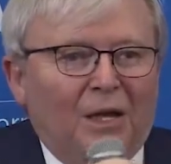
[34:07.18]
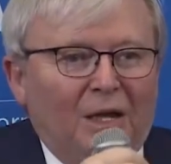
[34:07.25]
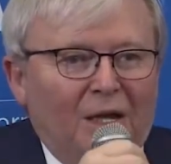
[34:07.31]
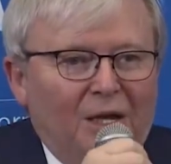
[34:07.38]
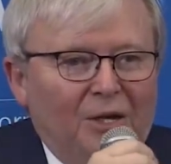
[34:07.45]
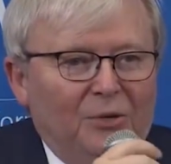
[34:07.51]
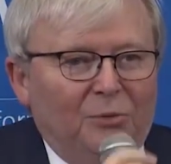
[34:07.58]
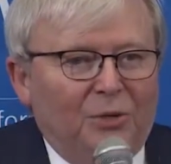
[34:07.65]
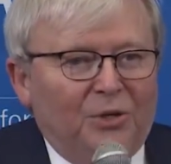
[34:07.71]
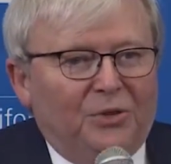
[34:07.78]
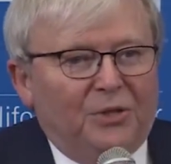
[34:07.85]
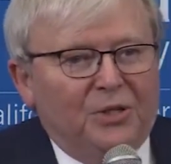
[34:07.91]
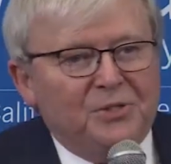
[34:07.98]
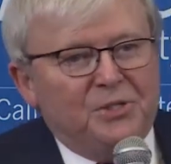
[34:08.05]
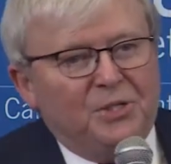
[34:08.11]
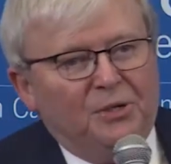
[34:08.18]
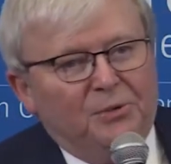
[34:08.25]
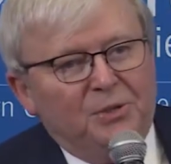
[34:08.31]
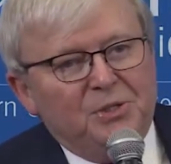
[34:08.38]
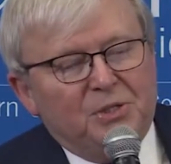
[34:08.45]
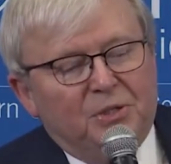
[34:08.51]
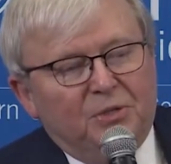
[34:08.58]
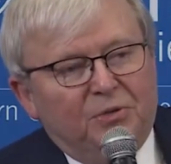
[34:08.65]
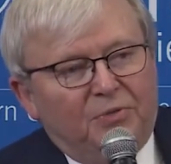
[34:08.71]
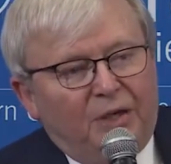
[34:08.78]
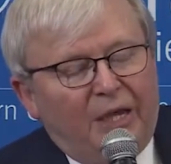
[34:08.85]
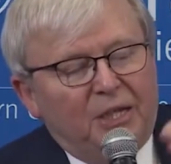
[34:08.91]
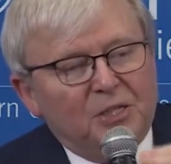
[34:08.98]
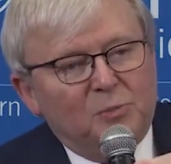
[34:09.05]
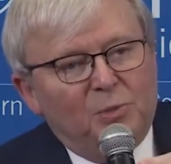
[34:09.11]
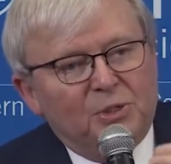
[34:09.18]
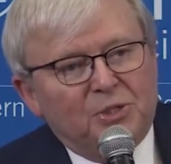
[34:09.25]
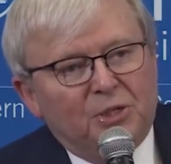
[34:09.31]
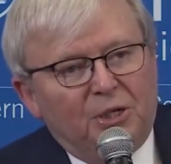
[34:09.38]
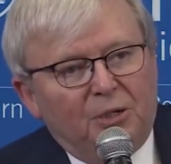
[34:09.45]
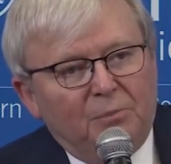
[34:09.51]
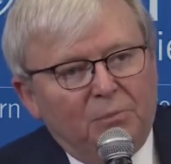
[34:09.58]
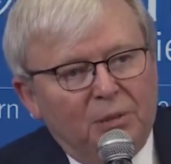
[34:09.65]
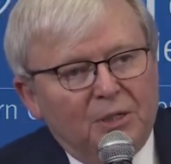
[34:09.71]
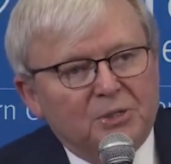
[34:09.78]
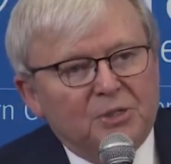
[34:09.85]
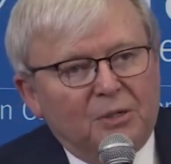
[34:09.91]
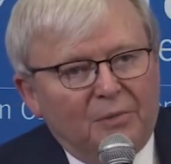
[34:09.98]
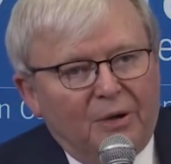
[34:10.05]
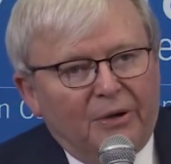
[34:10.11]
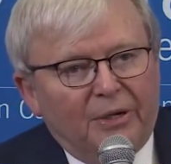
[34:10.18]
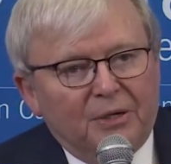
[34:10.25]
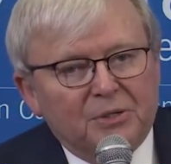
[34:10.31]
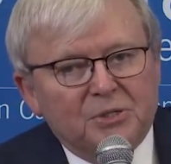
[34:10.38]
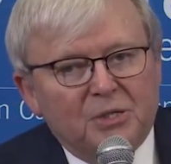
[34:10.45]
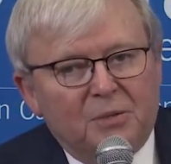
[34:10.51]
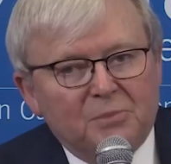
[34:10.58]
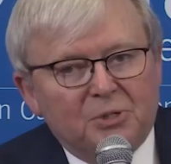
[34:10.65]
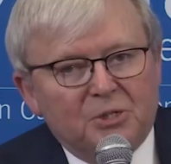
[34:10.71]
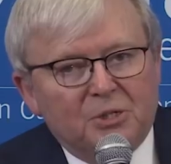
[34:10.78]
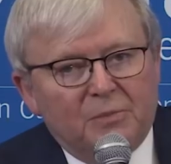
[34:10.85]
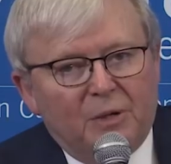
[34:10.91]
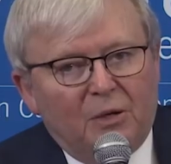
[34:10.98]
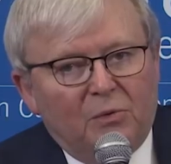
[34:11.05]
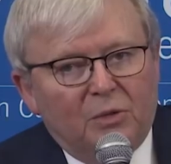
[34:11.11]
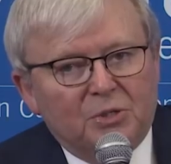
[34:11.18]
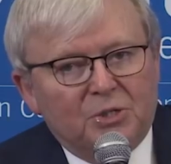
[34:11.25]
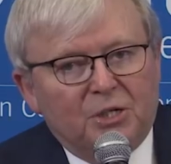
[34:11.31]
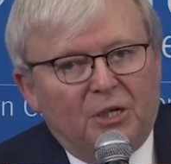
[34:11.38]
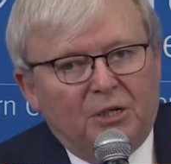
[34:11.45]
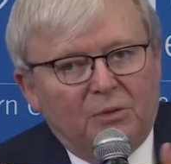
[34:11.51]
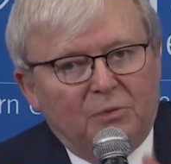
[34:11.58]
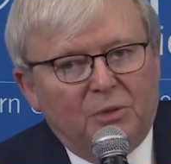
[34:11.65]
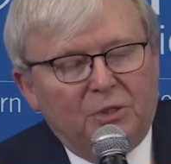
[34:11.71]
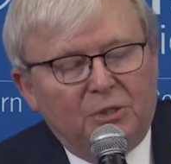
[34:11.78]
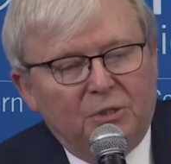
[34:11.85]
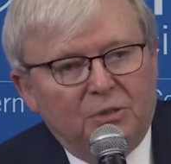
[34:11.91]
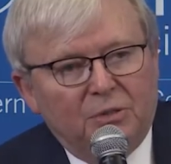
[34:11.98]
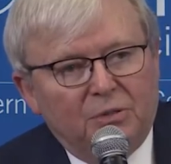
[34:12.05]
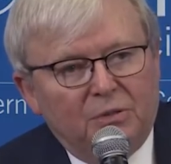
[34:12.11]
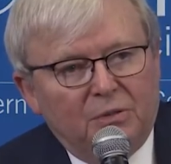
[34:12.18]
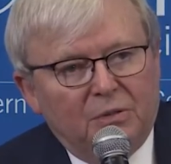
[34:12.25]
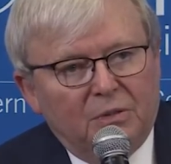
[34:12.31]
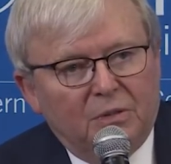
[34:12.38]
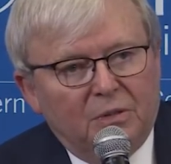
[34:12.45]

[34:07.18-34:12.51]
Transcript: with a series of explicit and implicit American assumptions about what China would do,